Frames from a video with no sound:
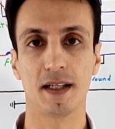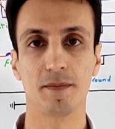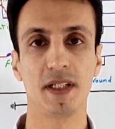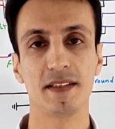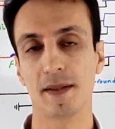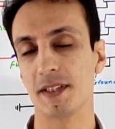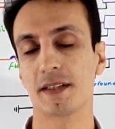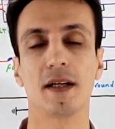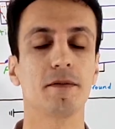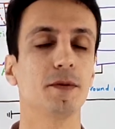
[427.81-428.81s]
Please
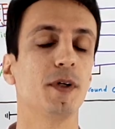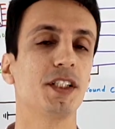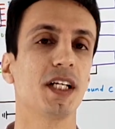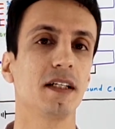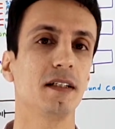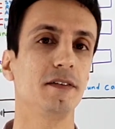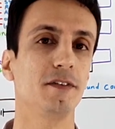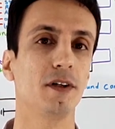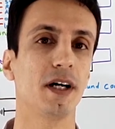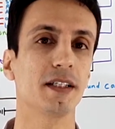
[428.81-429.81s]
subscribe to my channel if you
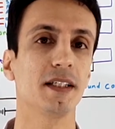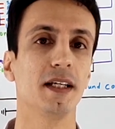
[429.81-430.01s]
like